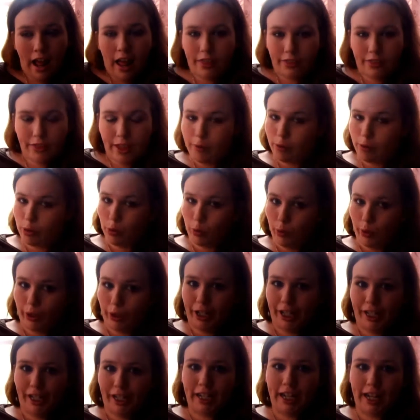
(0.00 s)
they were
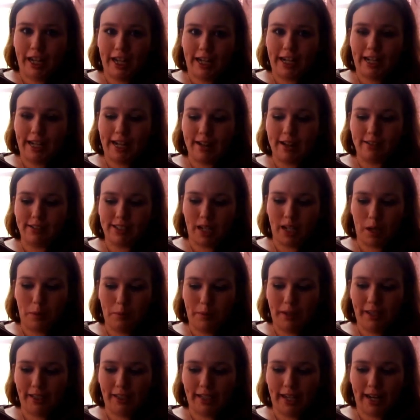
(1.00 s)
worried, and they kept telling me
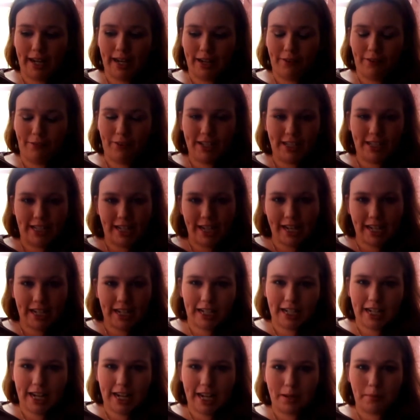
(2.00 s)
that if it didn't
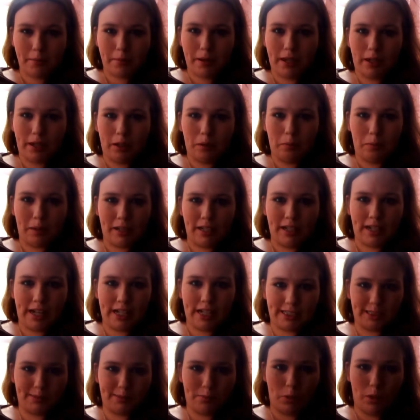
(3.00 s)
get any better by the
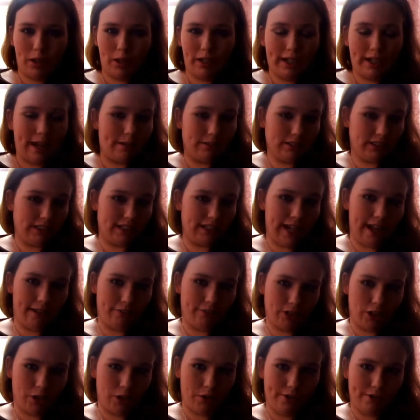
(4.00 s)
next morning, I was going to have
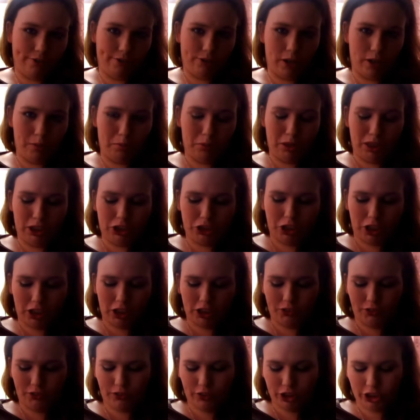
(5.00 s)
to go in for a blood
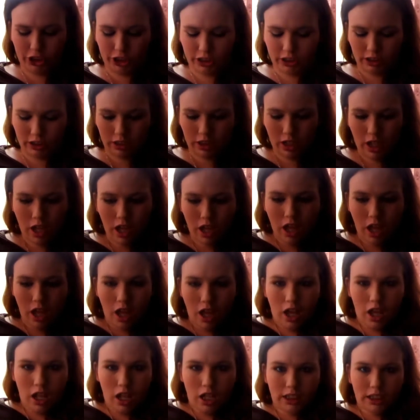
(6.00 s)
transfusion.
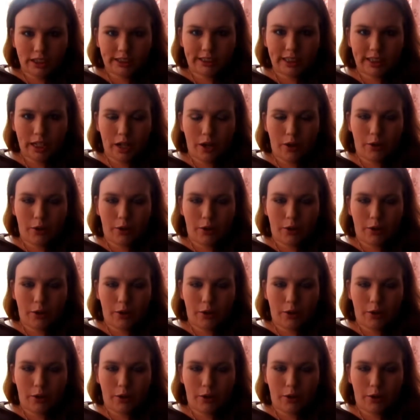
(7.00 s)
So,